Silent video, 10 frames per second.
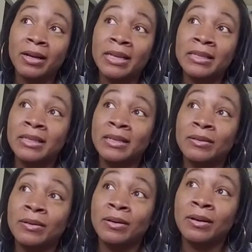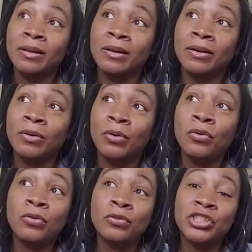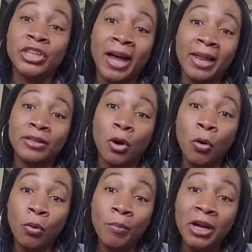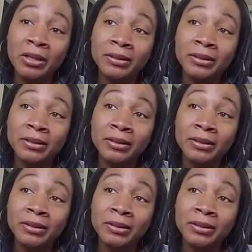is it who shot Uma